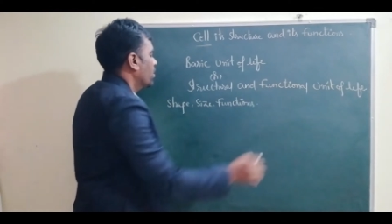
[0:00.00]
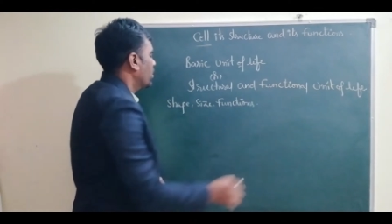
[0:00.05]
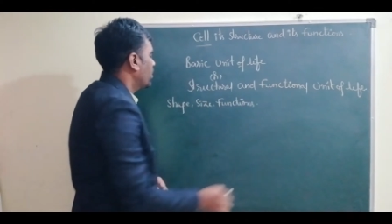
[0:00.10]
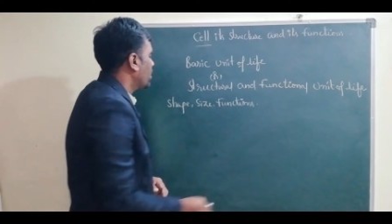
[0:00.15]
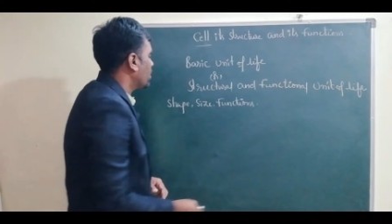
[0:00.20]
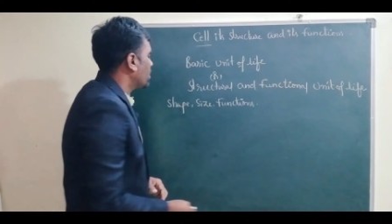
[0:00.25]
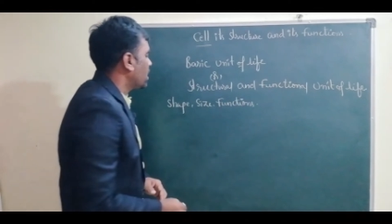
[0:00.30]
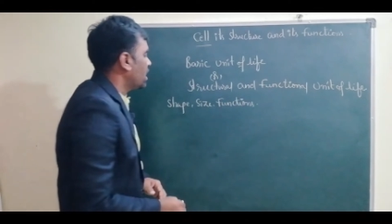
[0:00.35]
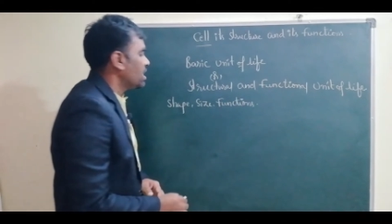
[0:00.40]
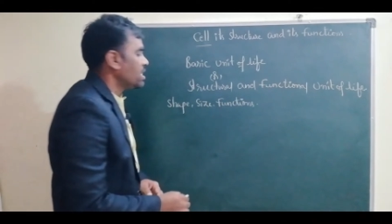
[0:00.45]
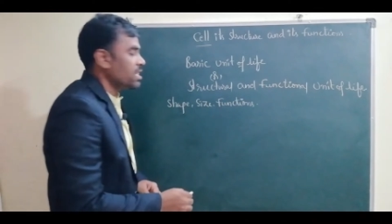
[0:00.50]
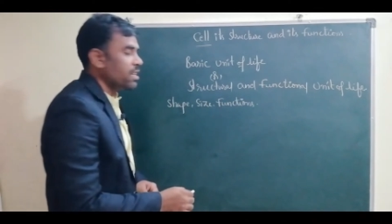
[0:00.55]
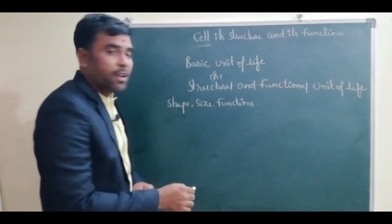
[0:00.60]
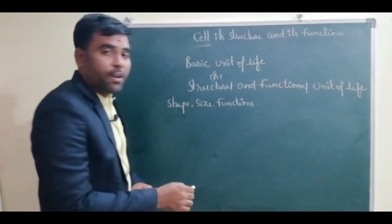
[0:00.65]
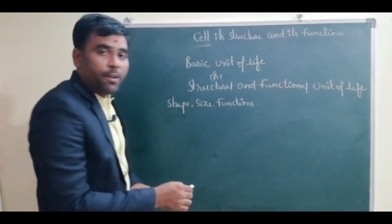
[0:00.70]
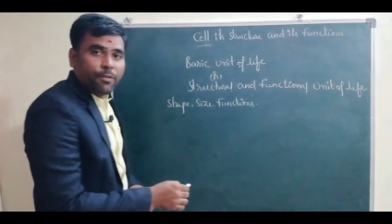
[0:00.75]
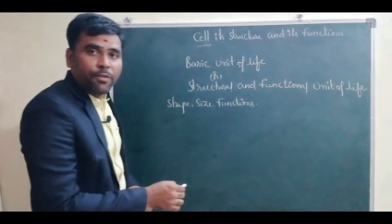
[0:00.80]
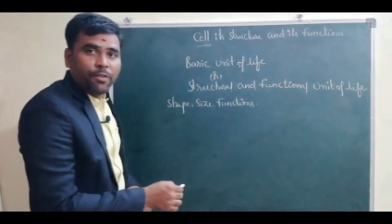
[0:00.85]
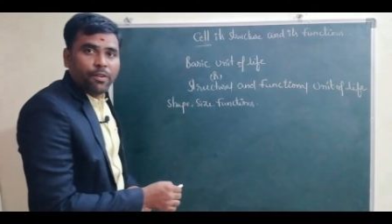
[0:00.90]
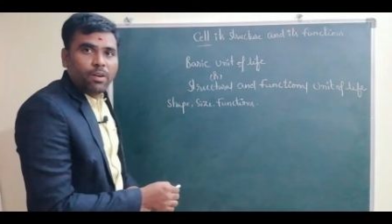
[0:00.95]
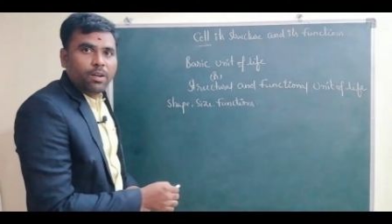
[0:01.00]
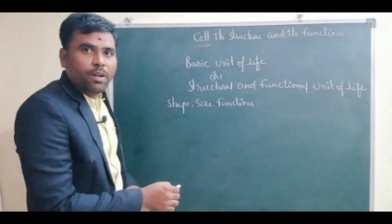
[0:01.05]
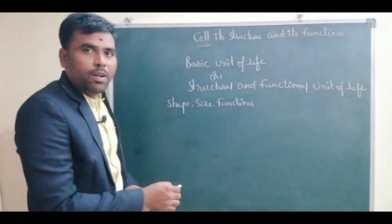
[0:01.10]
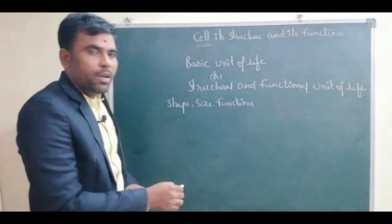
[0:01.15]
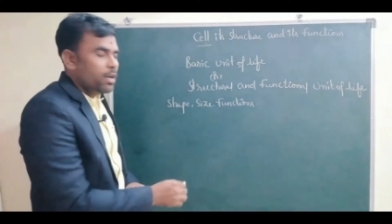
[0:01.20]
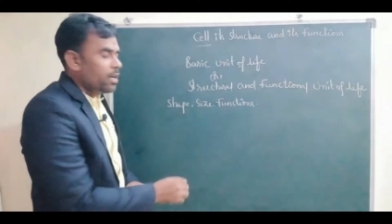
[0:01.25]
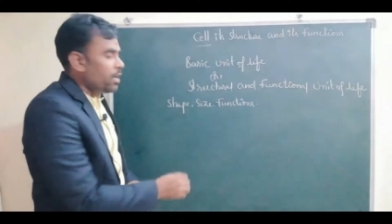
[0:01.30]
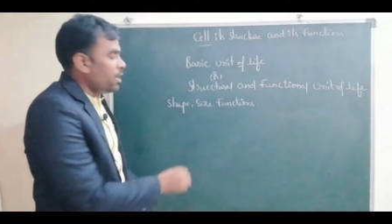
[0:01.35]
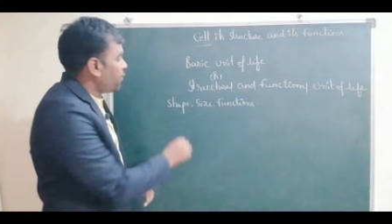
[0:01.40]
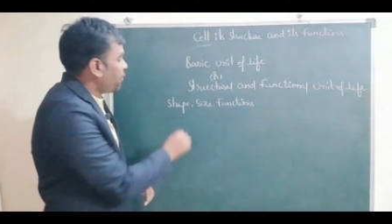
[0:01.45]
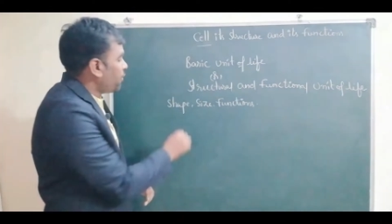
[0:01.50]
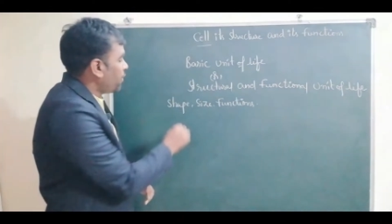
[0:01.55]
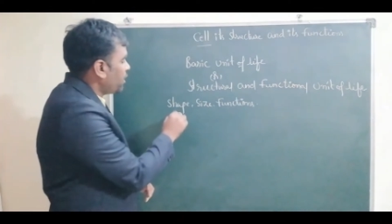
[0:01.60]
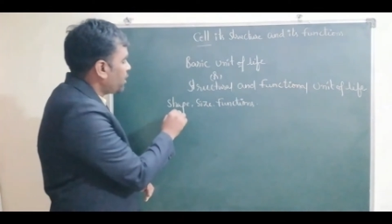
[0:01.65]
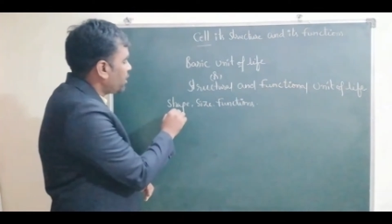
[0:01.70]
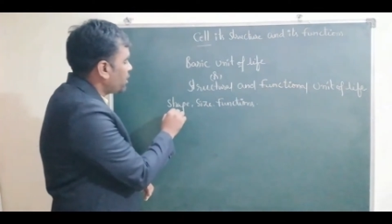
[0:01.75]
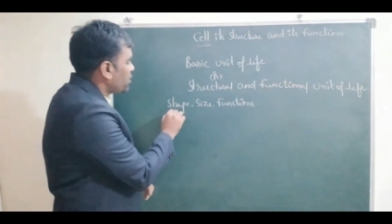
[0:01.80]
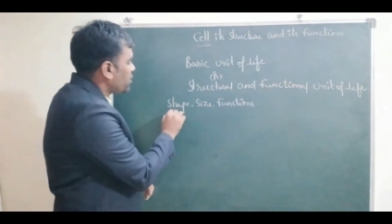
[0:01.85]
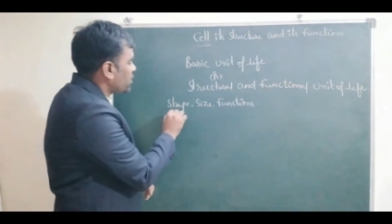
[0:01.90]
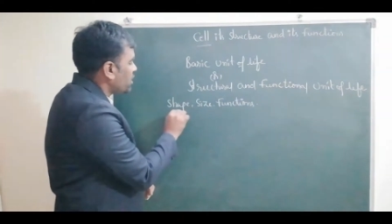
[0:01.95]
The cells are of
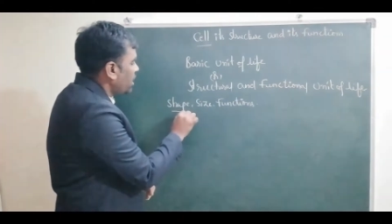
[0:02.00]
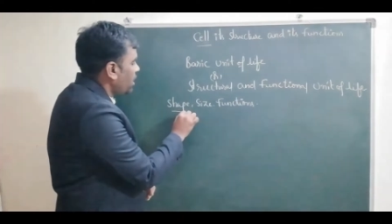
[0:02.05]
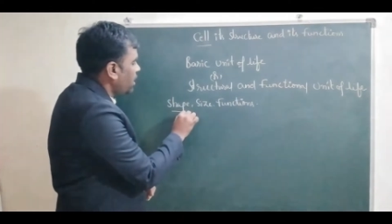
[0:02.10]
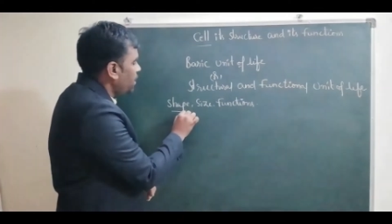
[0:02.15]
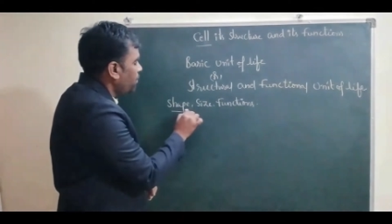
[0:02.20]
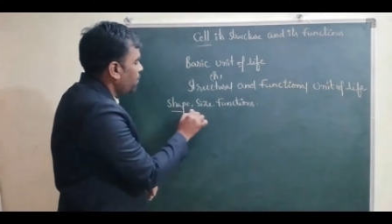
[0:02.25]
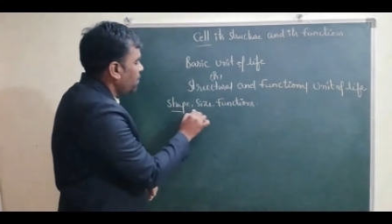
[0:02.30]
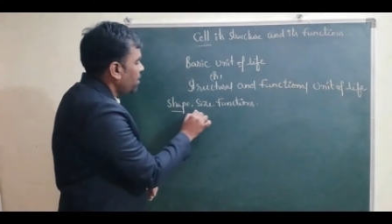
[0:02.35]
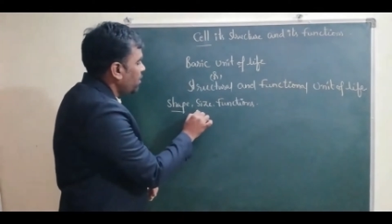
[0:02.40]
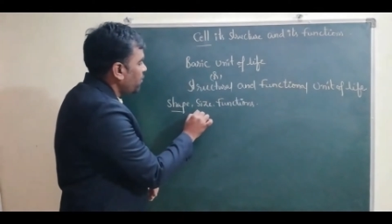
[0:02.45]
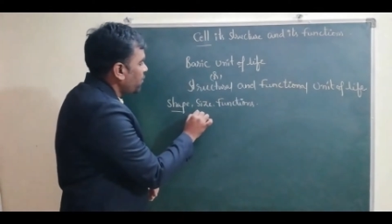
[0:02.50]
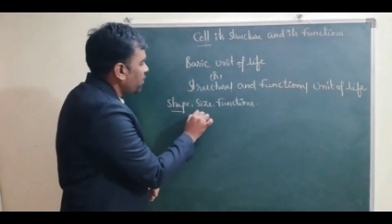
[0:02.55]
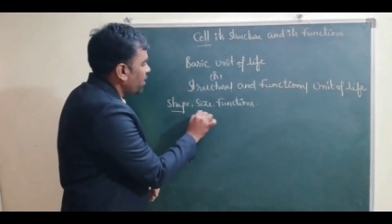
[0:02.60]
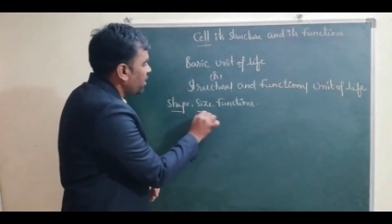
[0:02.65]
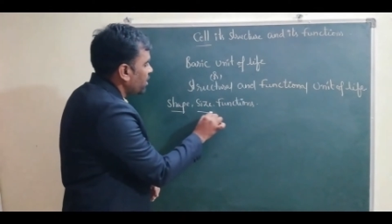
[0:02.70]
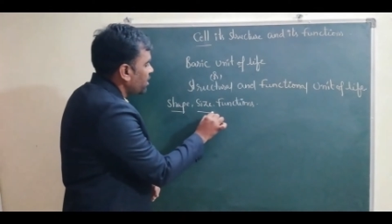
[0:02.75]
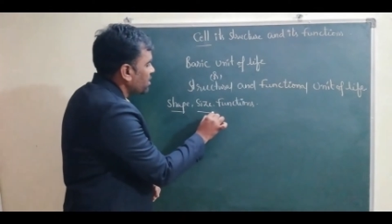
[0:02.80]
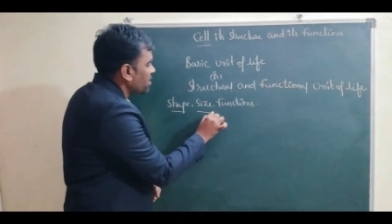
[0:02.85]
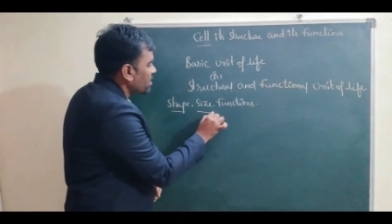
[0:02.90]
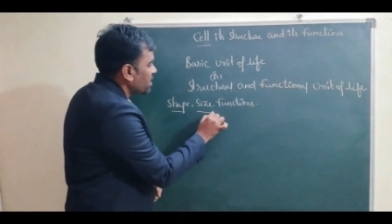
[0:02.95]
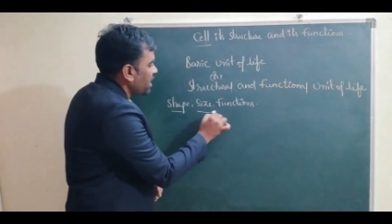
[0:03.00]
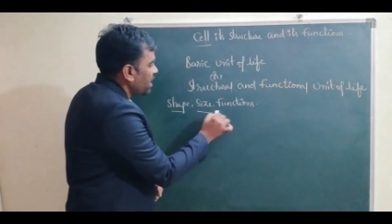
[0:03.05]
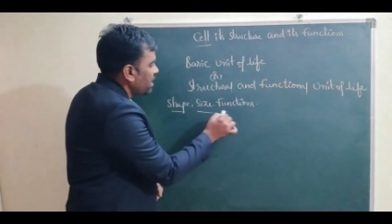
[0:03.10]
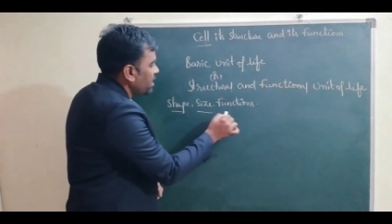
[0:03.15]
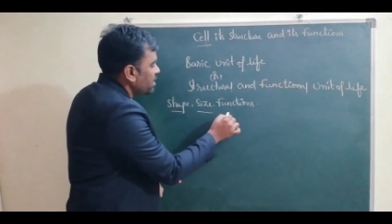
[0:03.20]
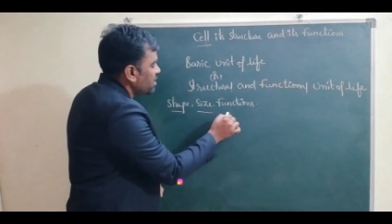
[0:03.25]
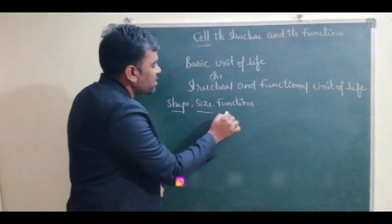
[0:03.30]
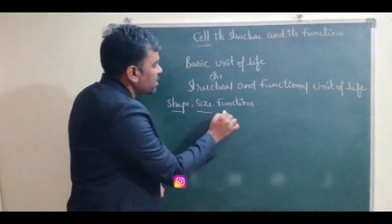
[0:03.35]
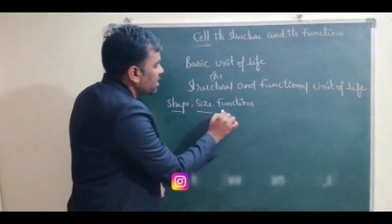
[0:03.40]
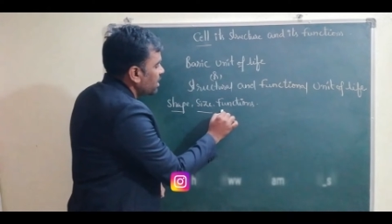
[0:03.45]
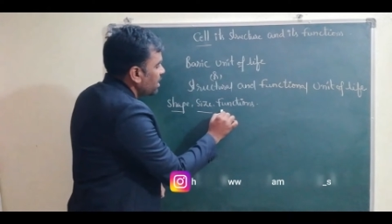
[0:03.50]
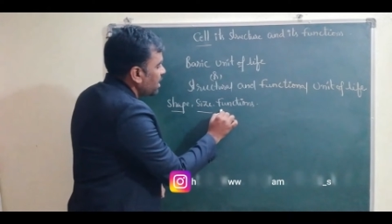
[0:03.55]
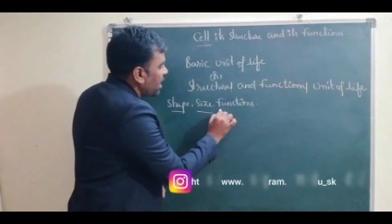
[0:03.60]
different in shape, different in size,